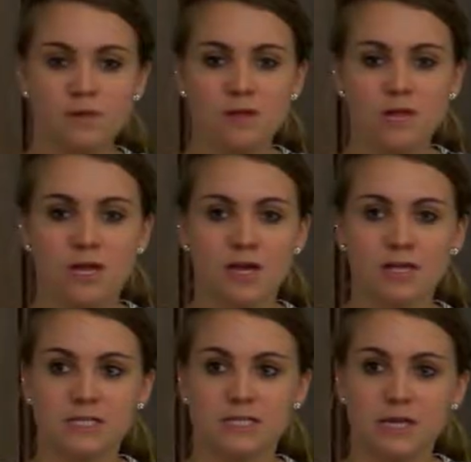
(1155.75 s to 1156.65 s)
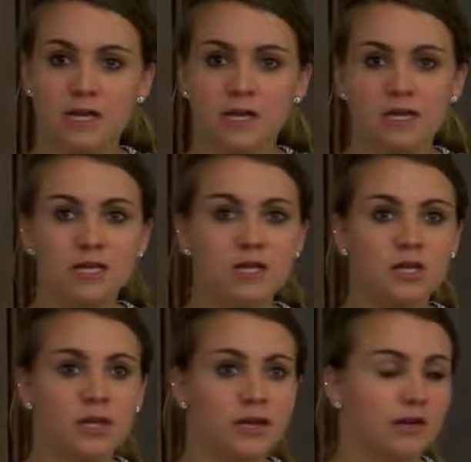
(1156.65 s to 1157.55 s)
and
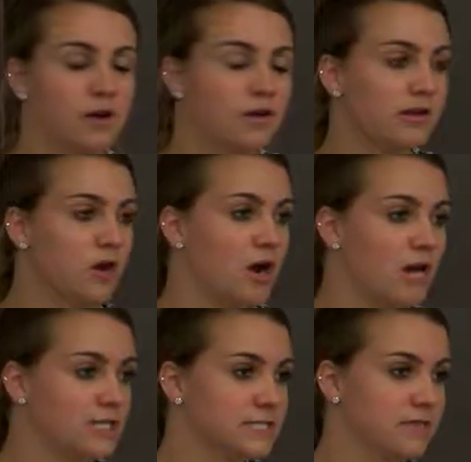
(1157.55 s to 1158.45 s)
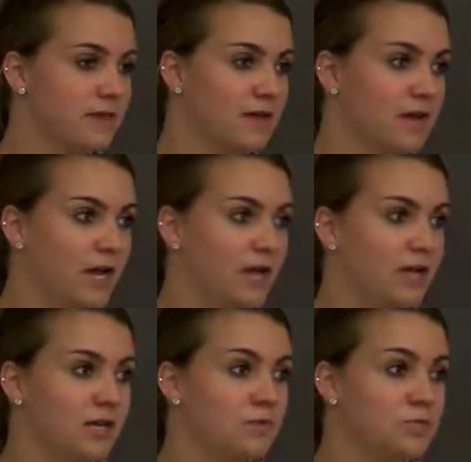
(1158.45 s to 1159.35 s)
he had gotten in a car accident that night,
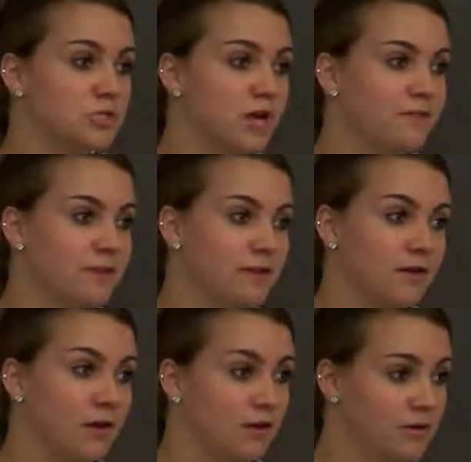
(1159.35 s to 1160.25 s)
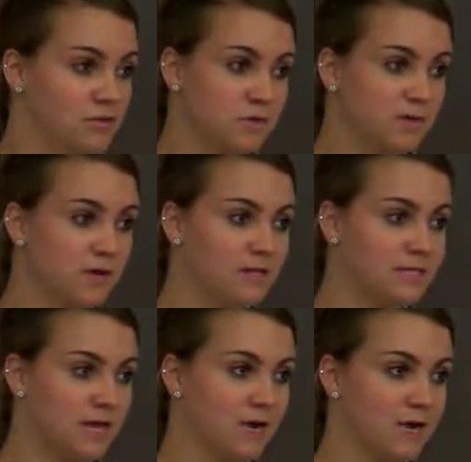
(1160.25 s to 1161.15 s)
and he was driving 120 miles
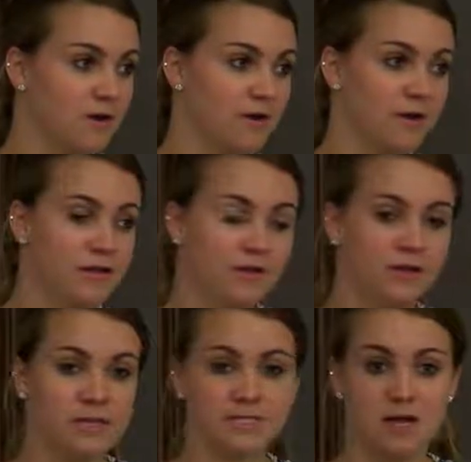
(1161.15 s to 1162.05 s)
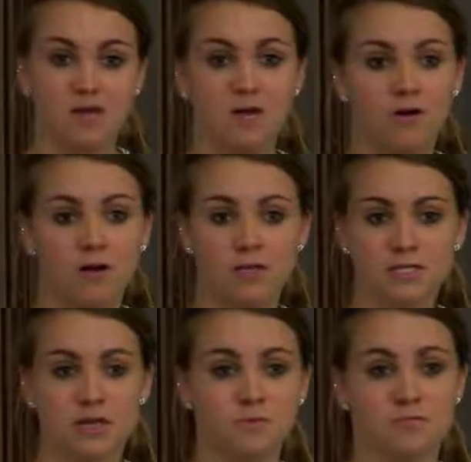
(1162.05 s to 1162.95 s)
an hour. His alcohol
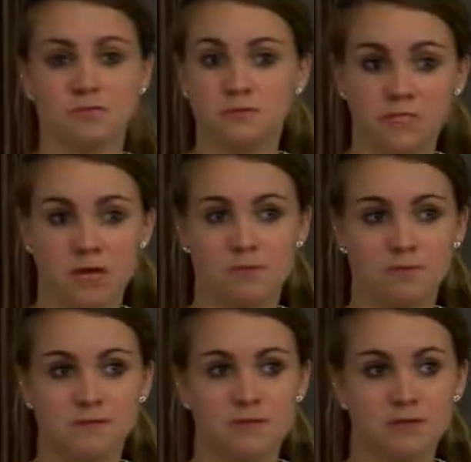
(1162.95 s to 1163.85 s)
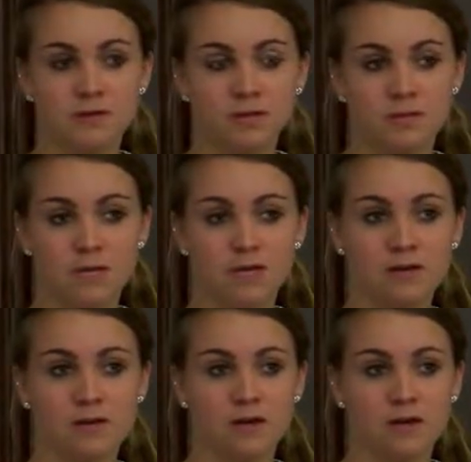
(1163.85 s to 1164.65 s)
content was 3 times over the legal limit,